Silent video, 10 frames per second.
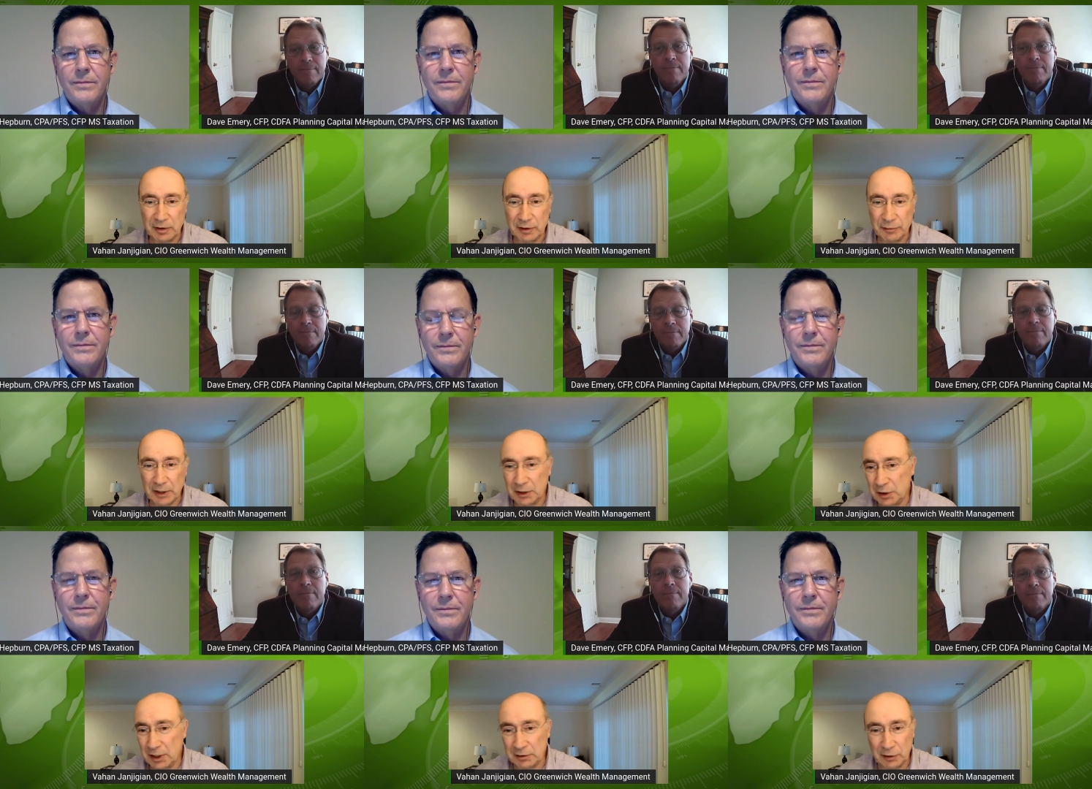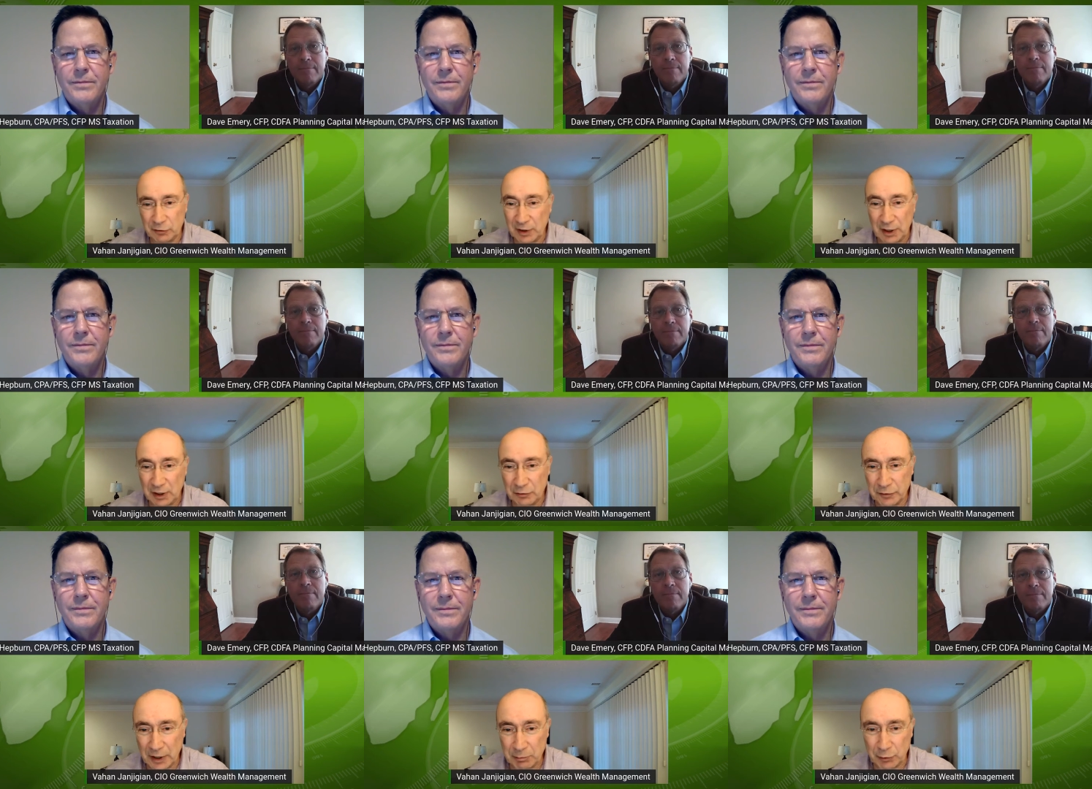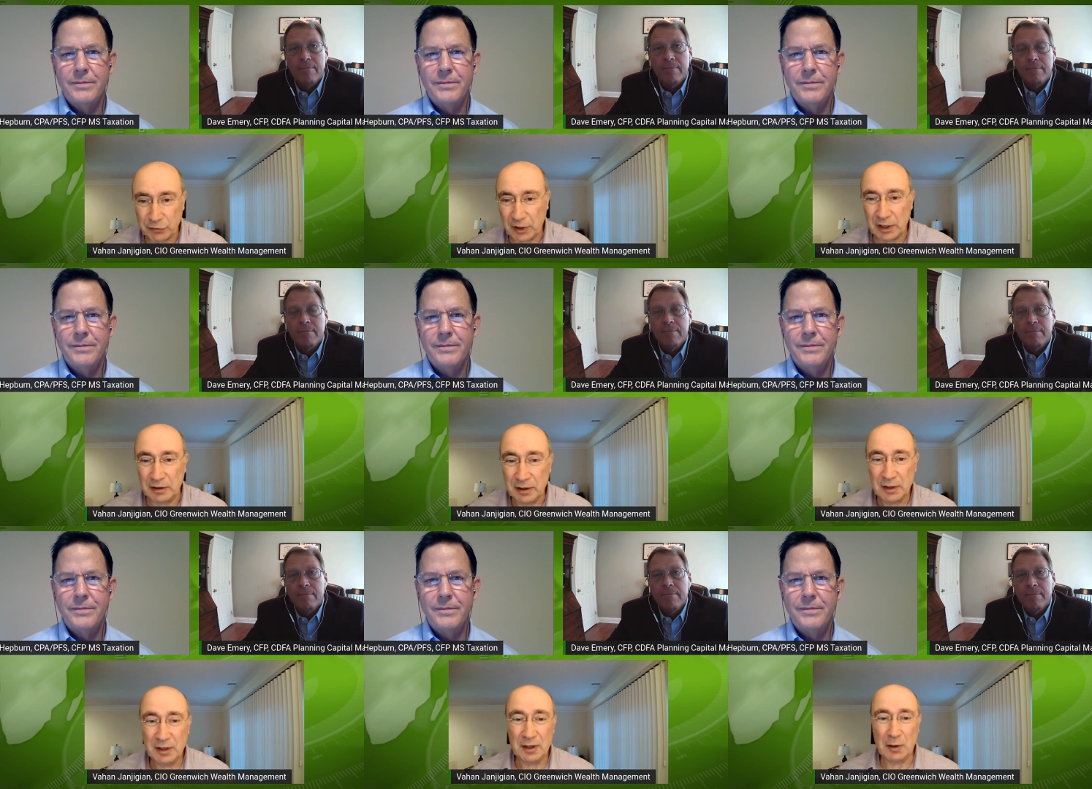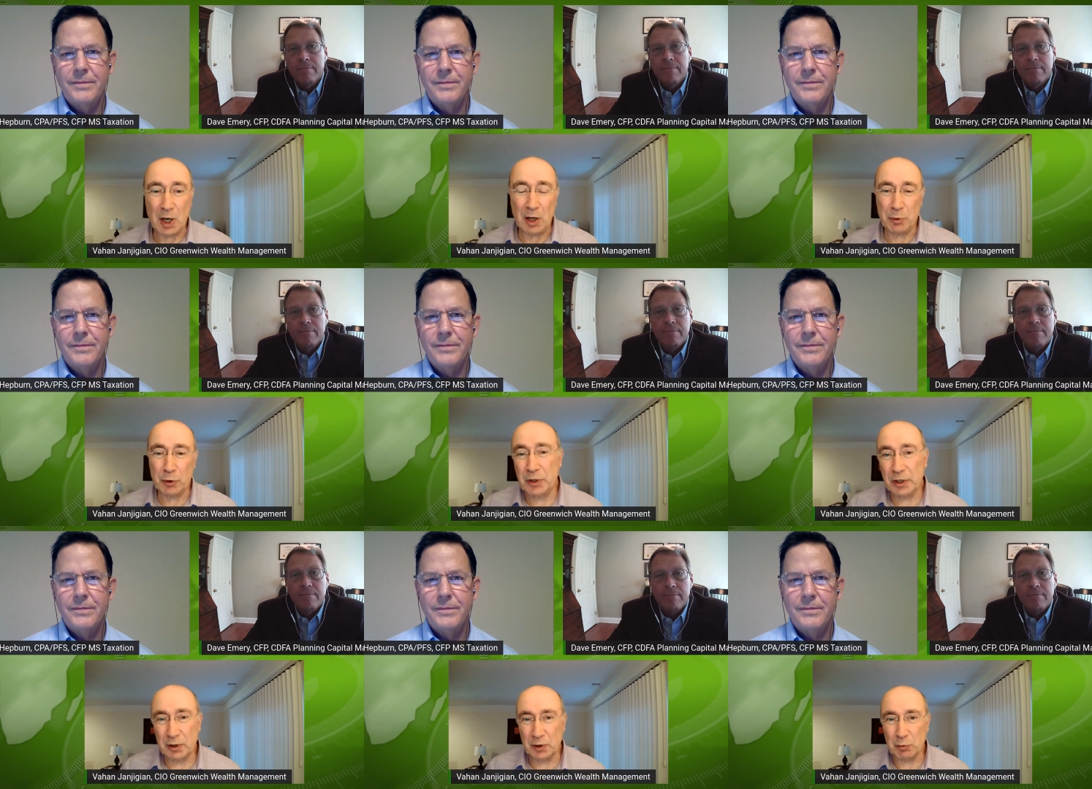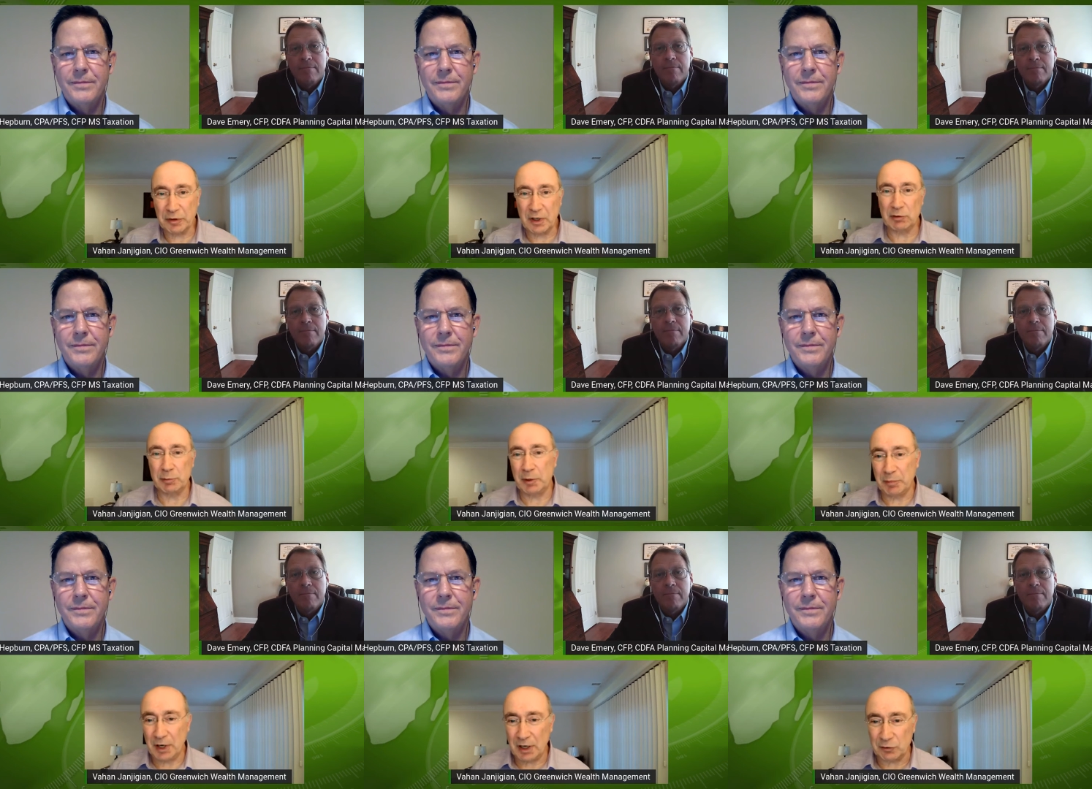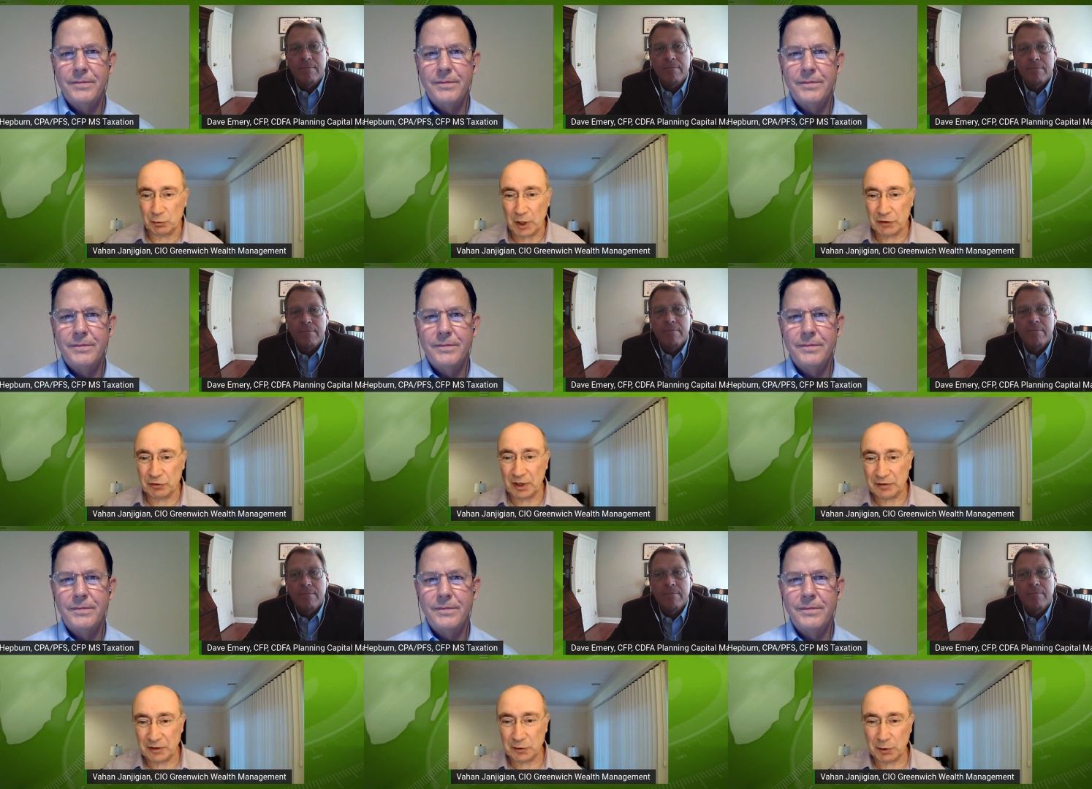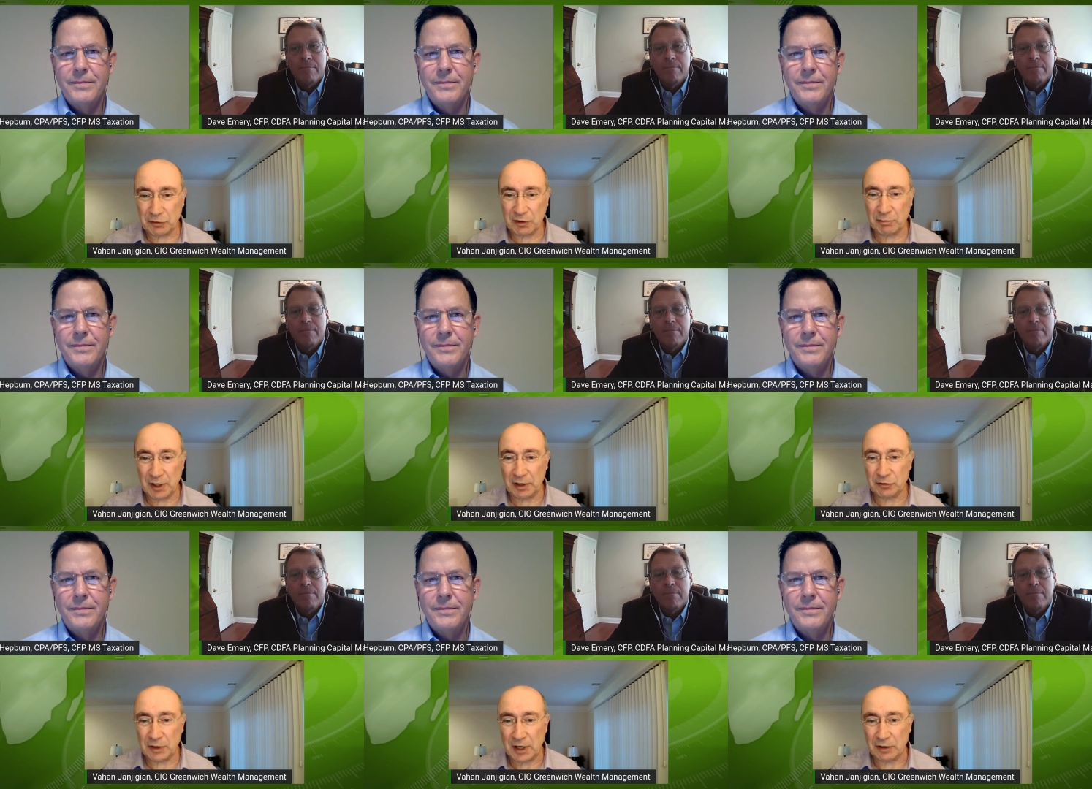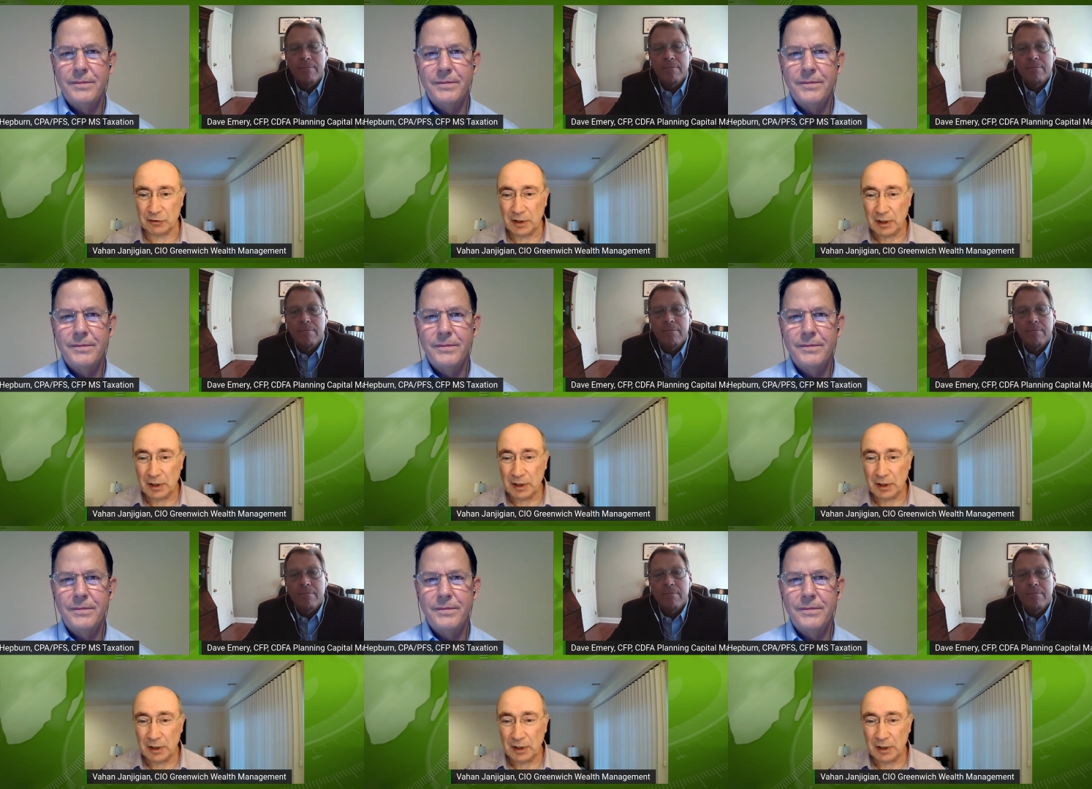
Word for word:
Speaker 1: Mm-hmm. If I mm-hmm. can get, let's say, 10% uh, per year with government bonds, why should I take mm-hmm. the risk of buying stocks?